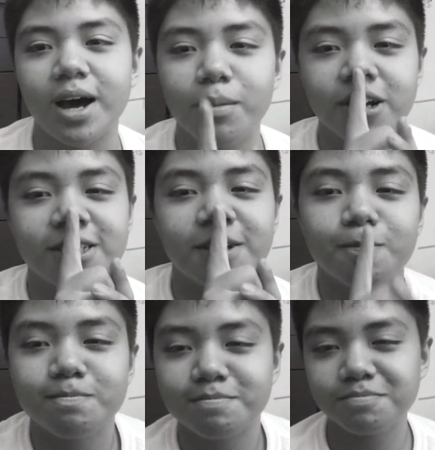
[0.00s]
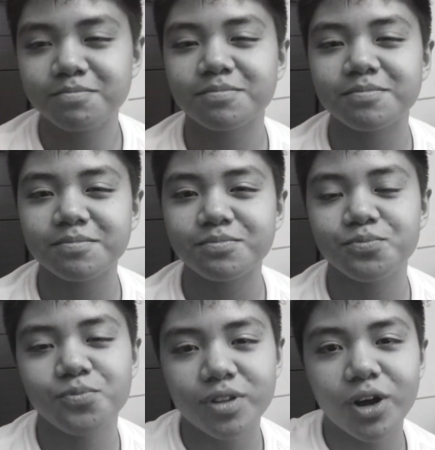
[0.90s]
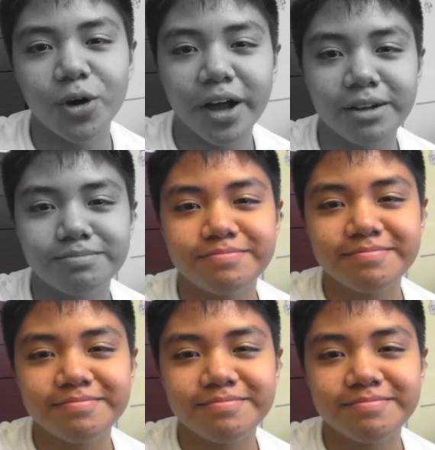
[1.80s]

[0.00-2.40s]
I'm gonna take. Okay.